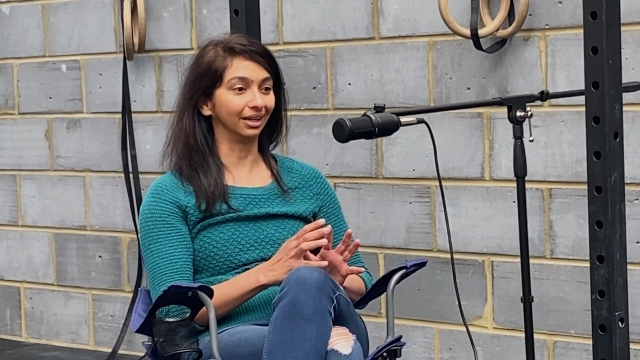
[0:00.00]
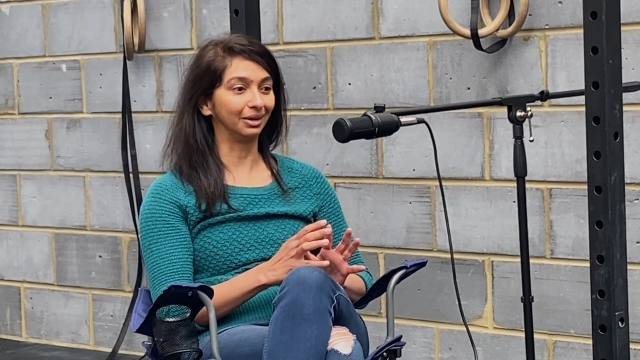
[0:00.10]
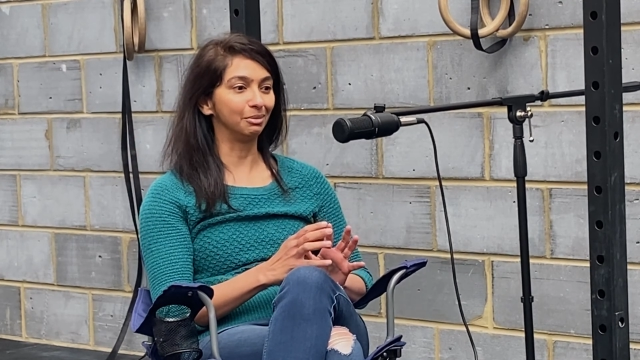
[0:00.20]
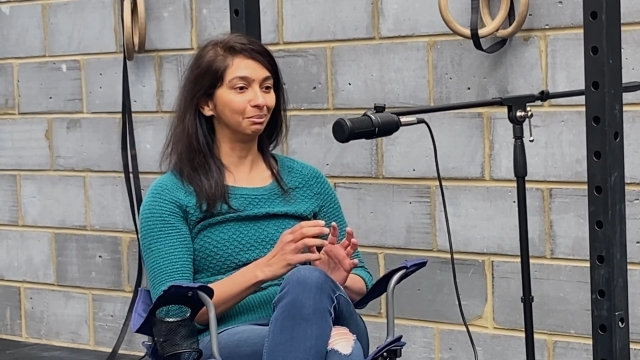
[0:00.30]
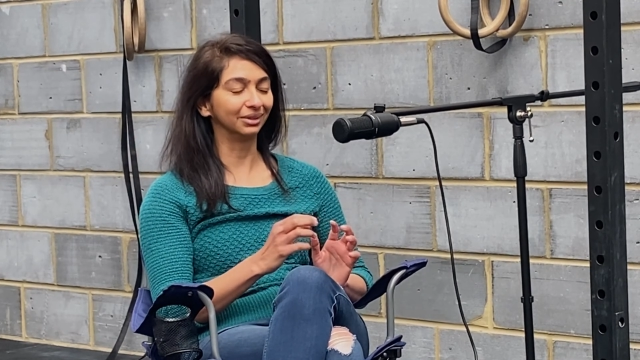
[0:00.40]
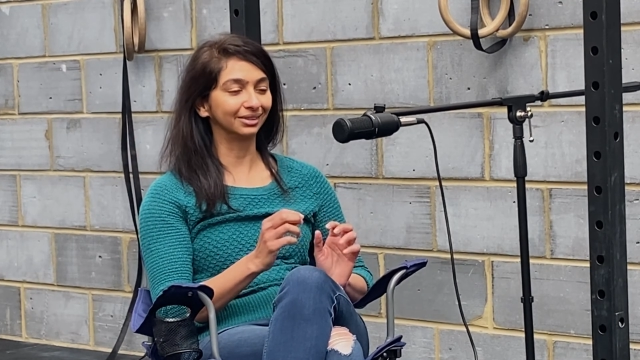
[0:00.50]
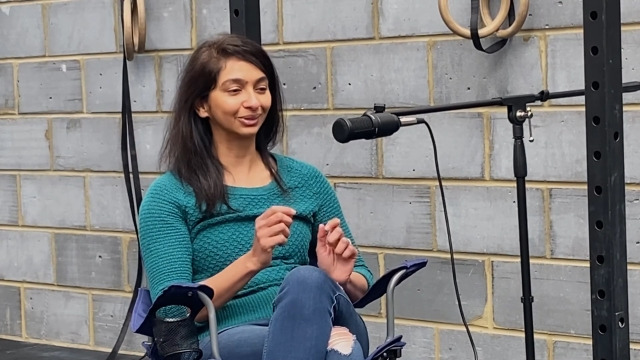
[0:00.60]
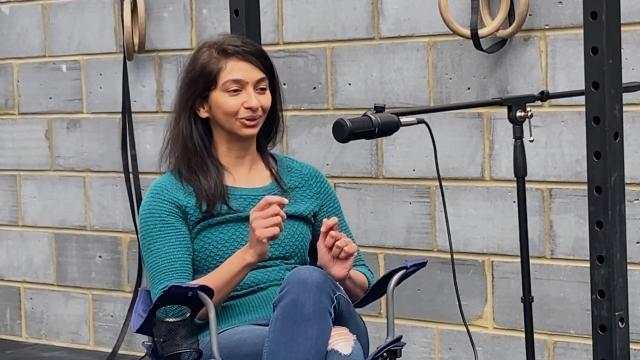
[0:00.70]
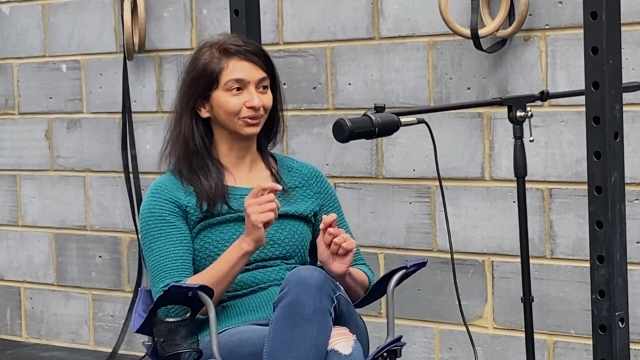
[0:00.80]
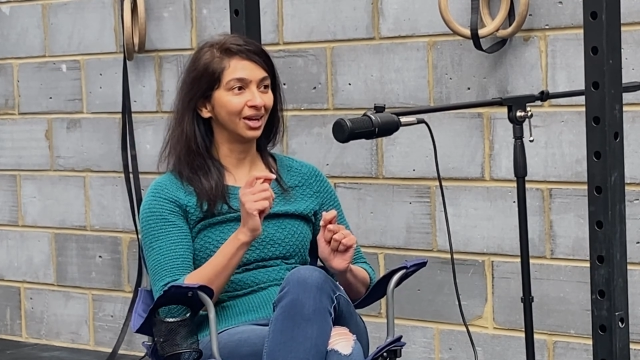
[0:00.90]
And I remember
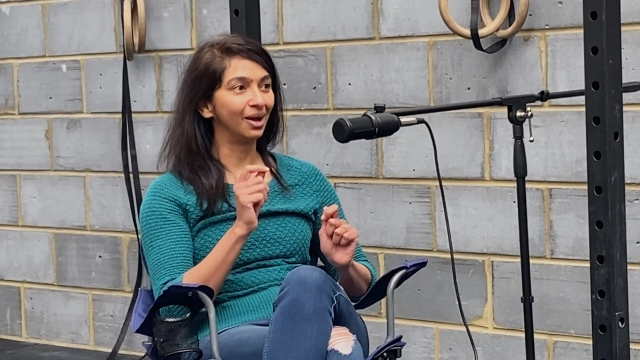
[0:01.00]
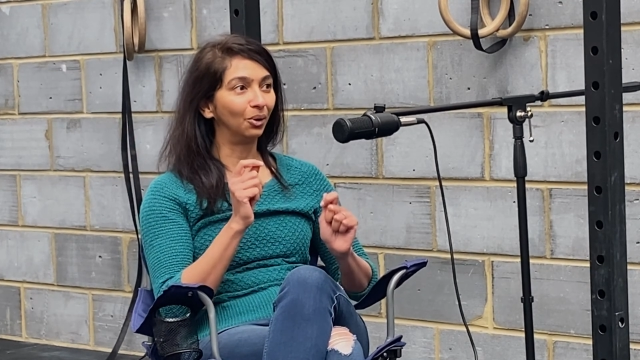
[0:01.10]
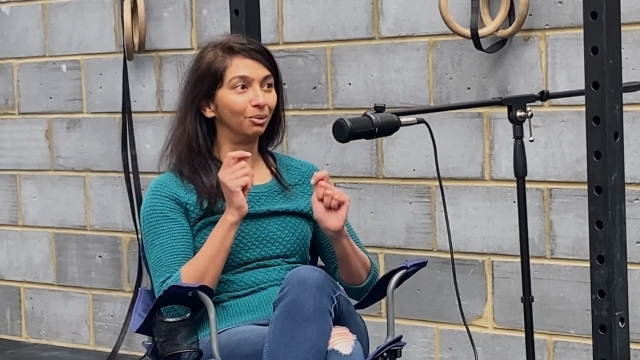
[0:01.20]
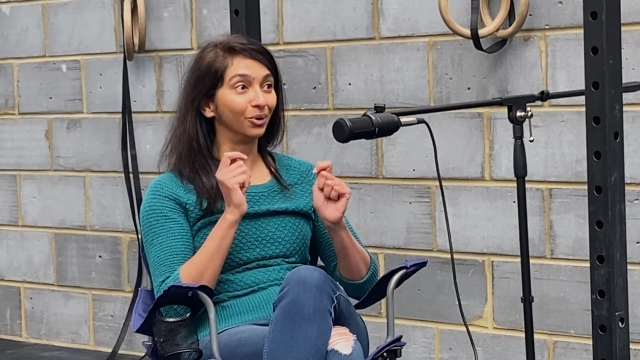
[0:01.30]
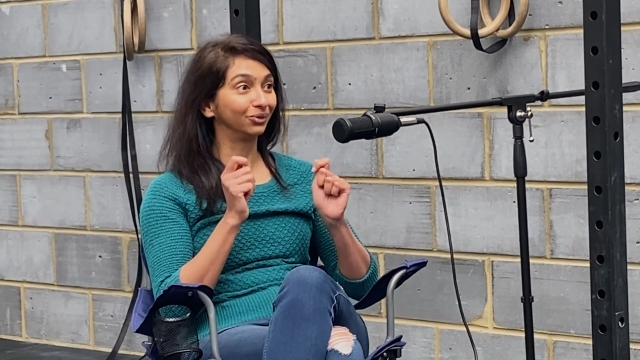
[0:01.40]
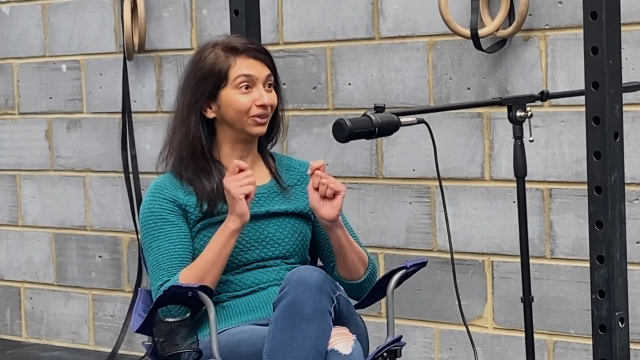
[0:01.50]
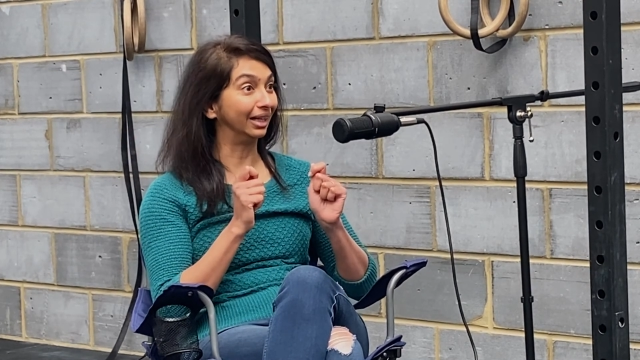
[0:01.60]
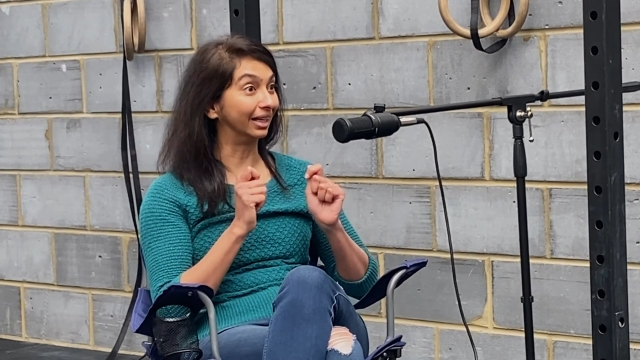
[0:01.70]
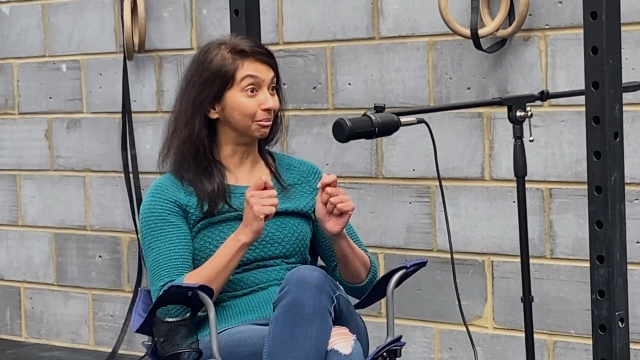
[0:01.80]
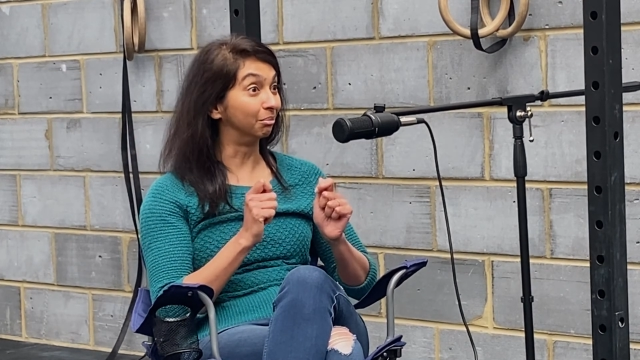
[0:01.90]
sort of almost
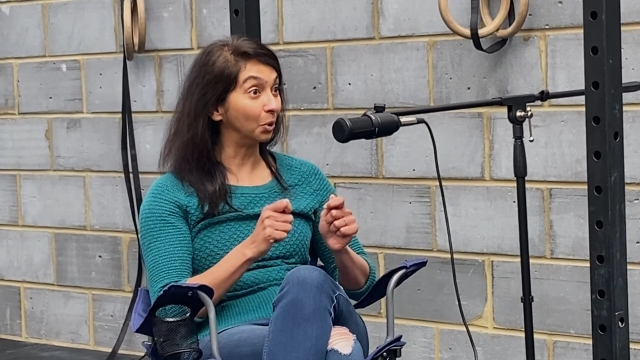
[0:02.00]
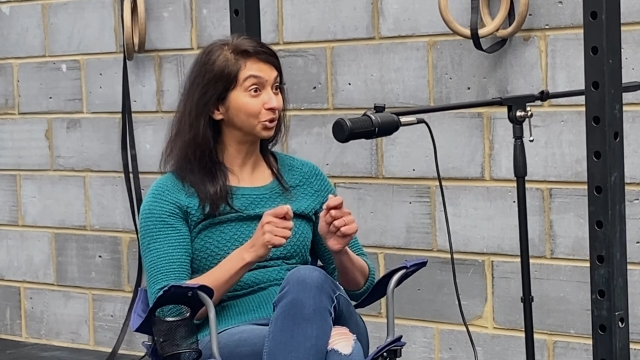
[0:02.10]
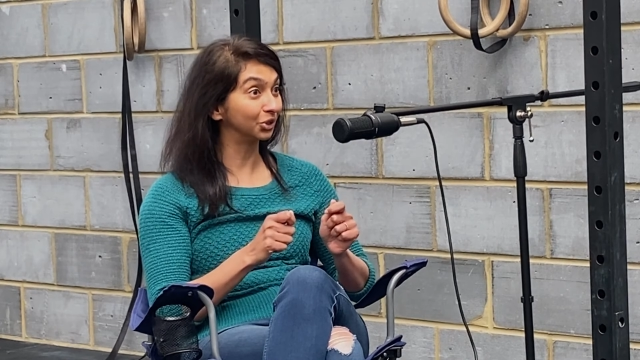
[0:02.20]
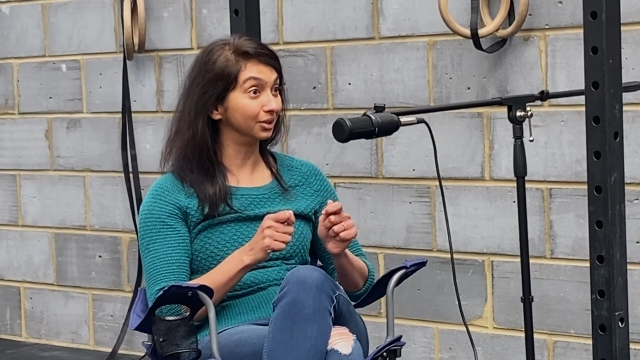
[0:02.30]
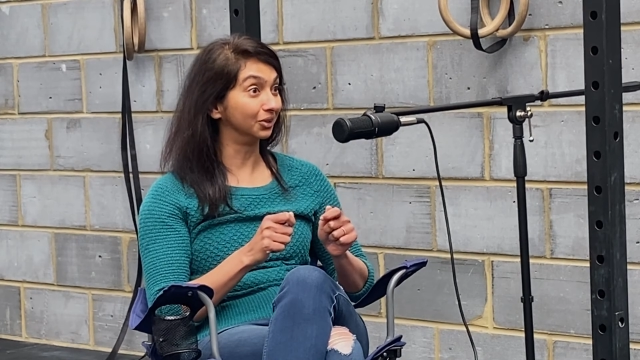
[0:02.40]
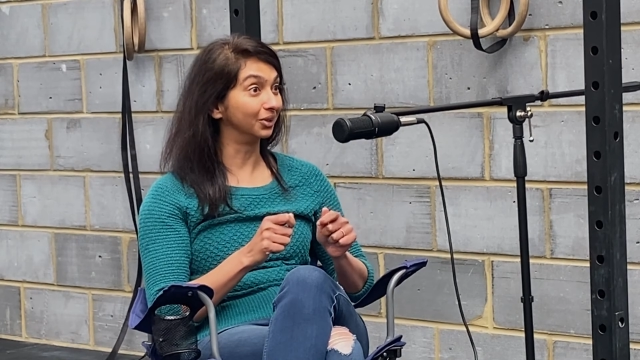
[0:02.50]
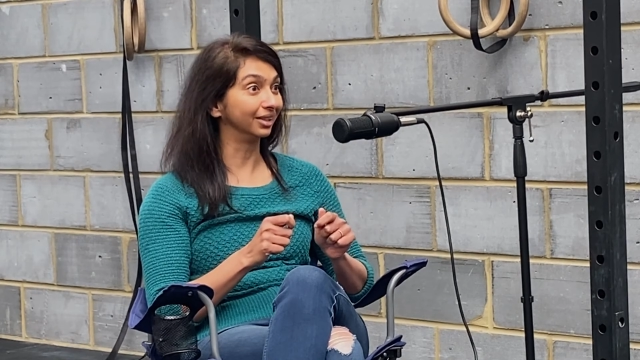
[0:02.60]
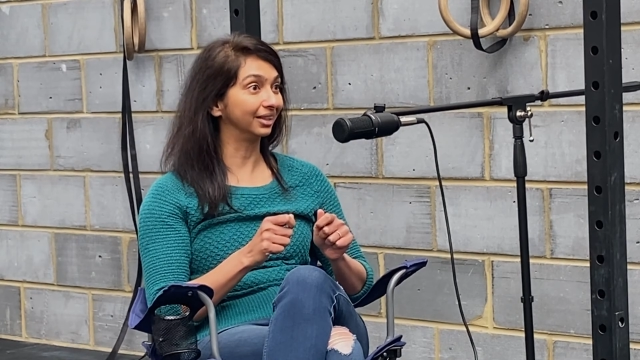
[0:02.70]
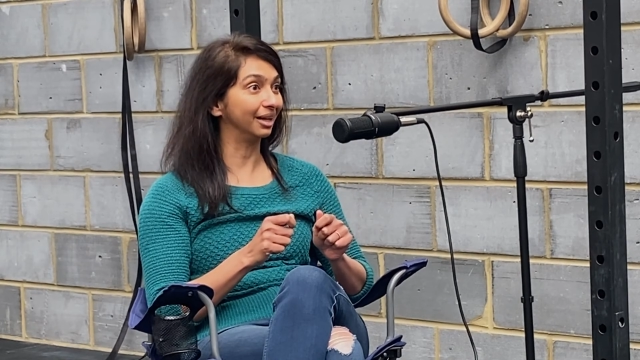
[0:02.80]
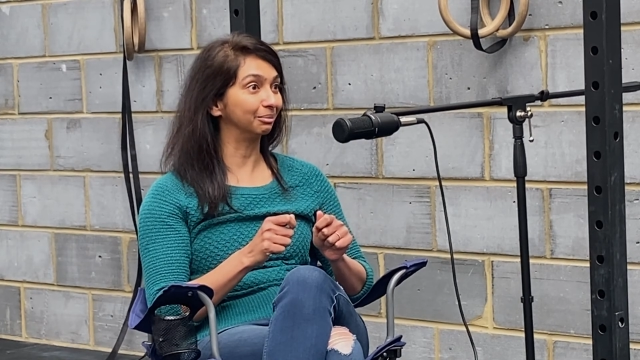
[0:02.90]
feeling emotional
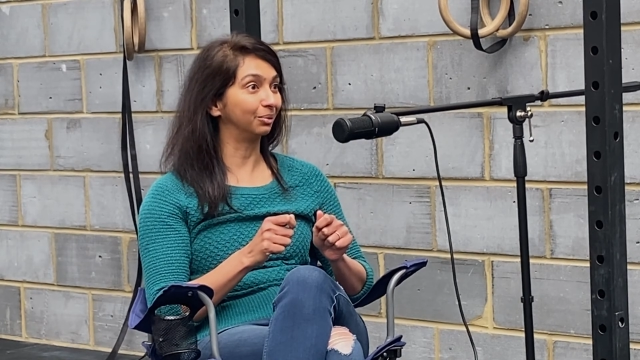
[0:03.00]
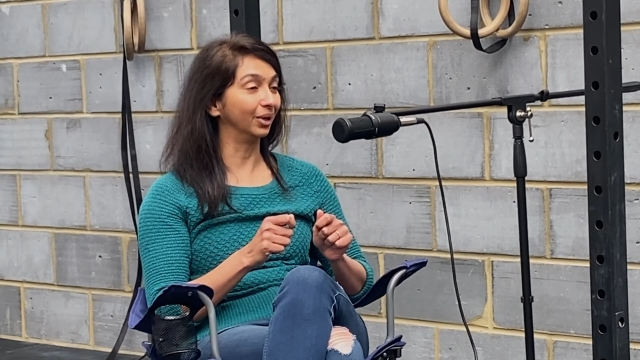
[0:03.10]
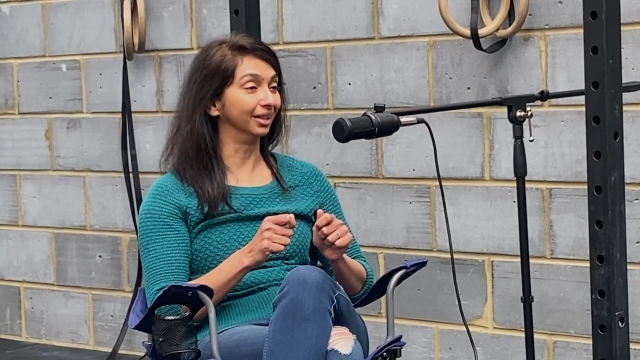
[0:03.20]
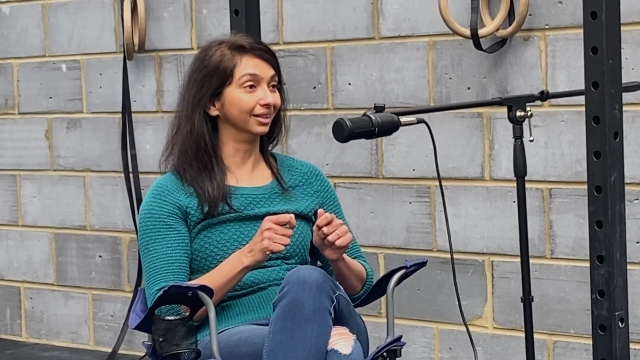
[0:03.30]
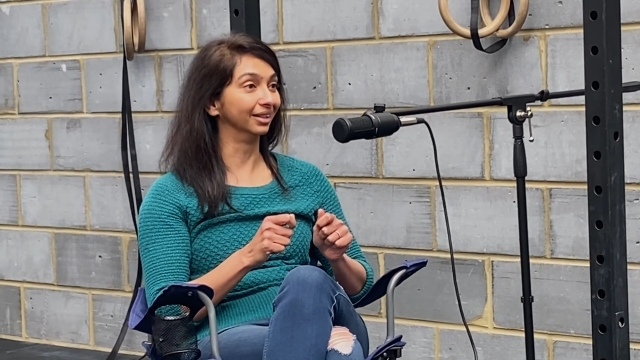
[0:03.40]
at that point.